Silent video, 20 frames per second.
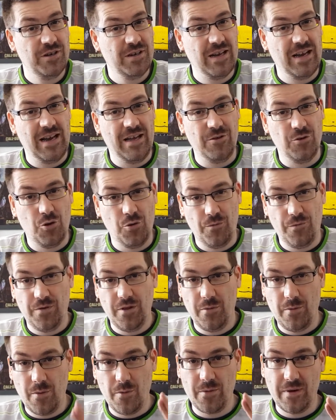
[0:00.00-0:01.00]
and hopefully
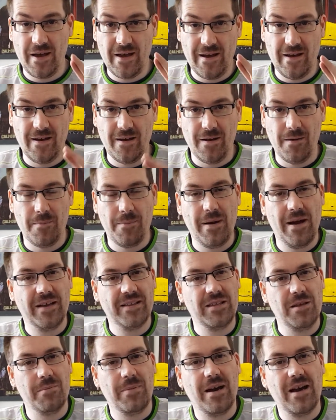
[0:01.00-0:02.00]
we will get our
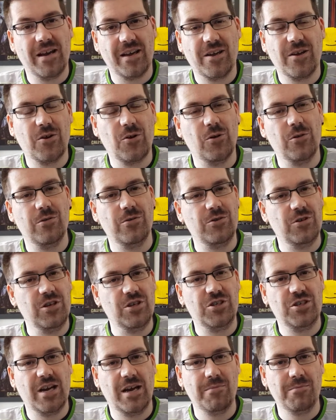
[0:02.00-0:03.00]
back-to-back Call of Duty
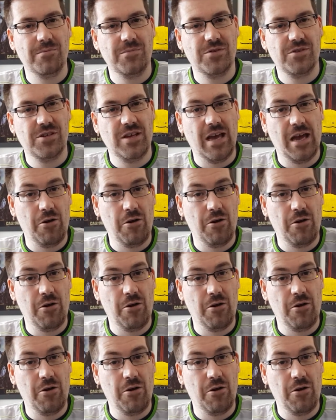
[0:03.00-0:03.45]
champs